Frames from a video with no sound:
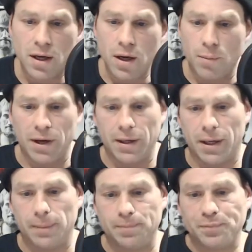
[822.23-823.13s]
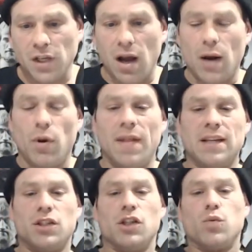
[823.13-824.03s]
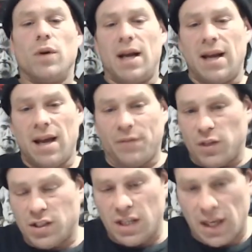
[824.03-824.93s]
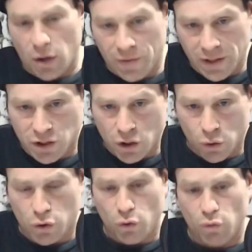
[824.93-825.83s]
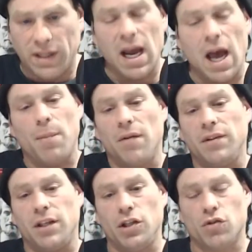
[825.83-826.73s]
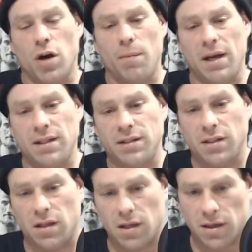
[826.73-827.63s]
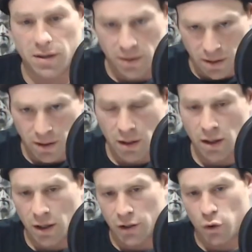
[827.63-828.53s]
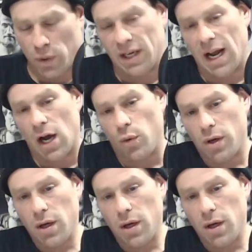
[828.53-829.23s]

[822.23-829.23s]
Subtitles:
But all right, well, that's just what I have to say on this. So to recap everything, Trump has tweeted out